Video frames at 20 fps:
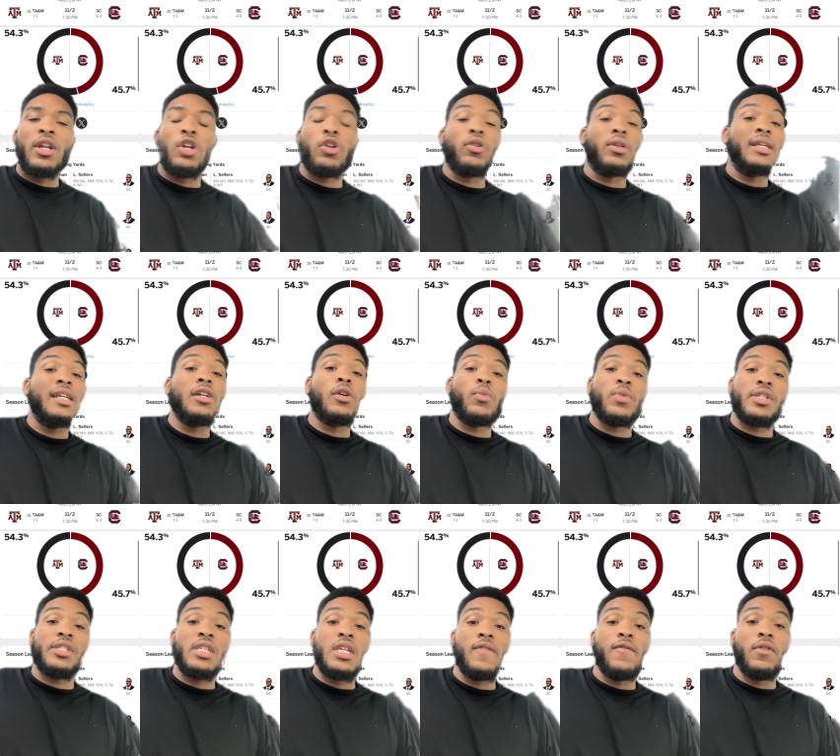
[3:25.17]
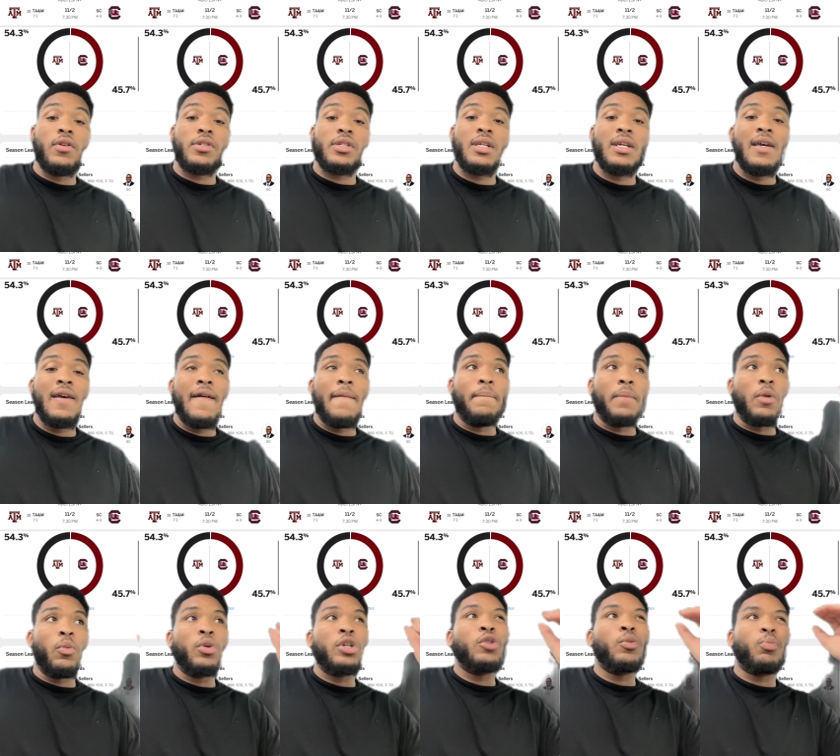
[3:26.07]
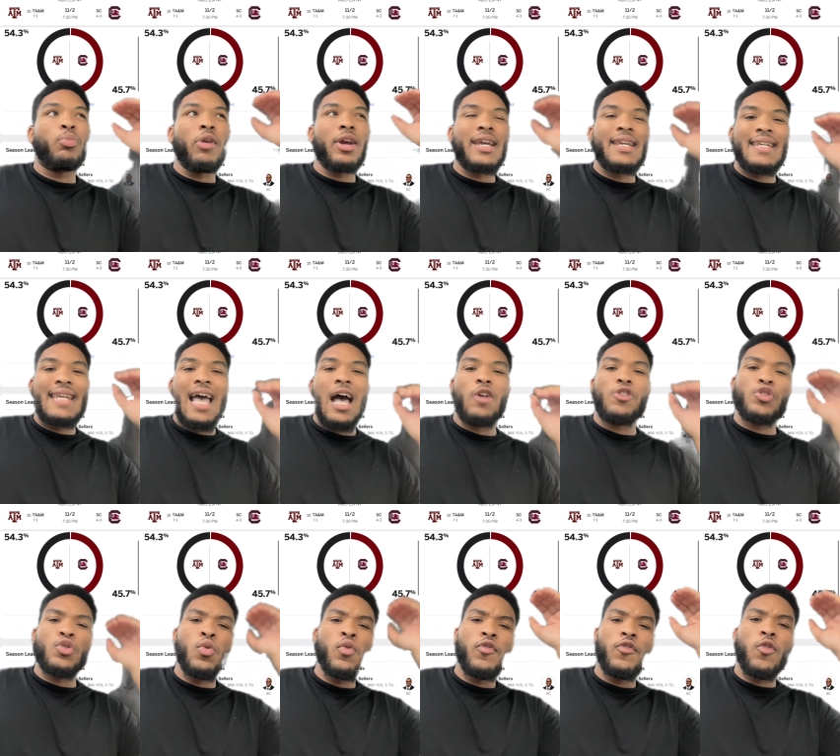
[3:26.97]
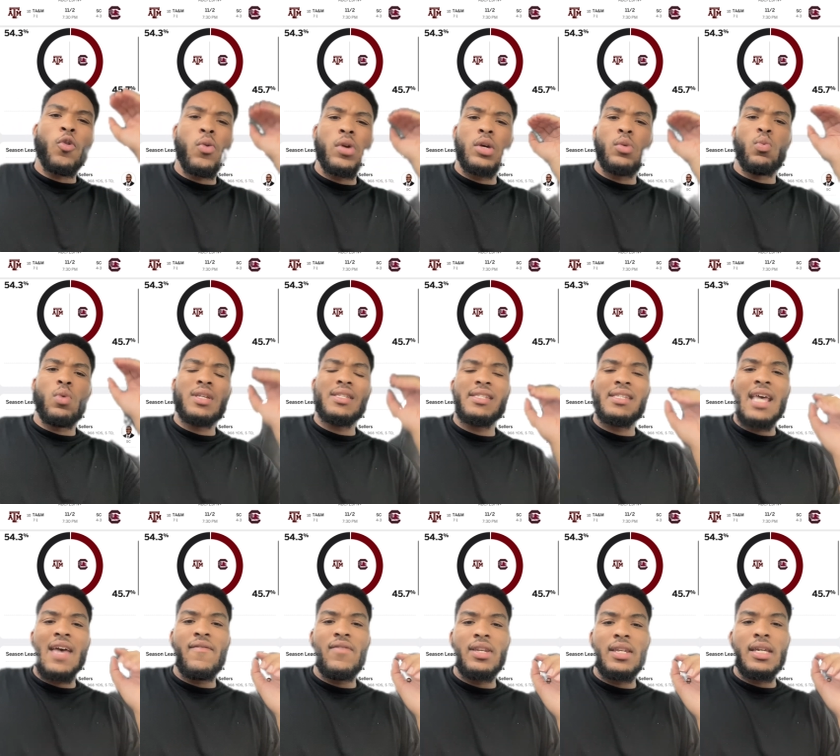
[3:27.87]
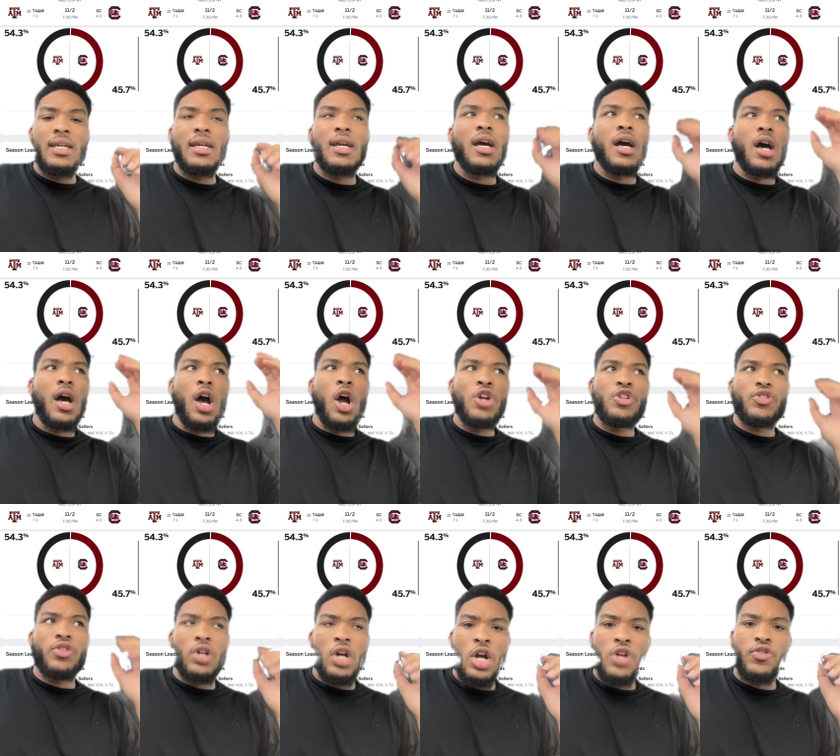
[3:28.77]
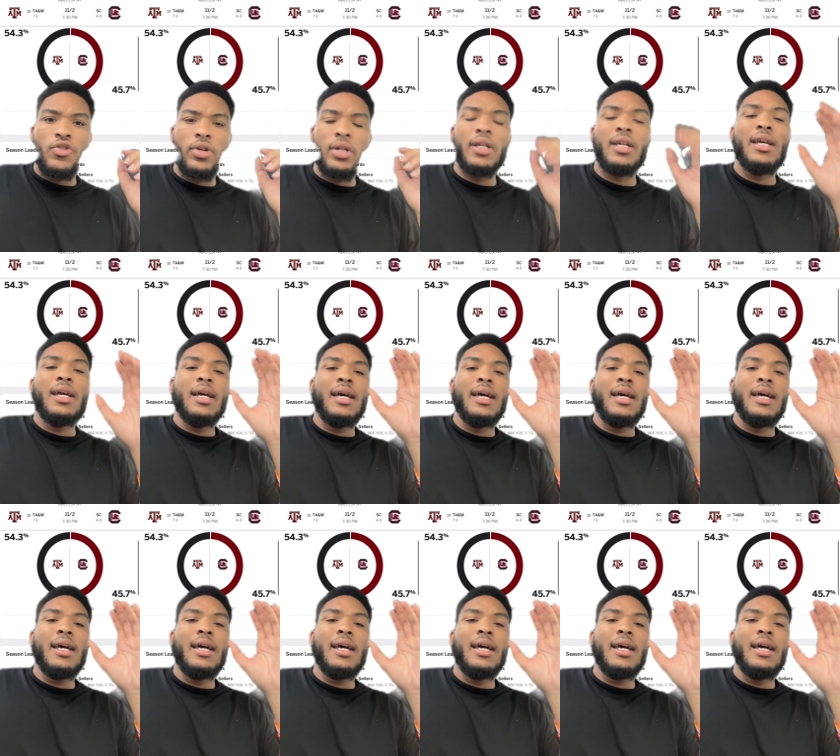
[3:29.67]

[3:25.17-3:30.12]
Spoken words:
of their leading receivers. But when you break it down, 240, 170, 100,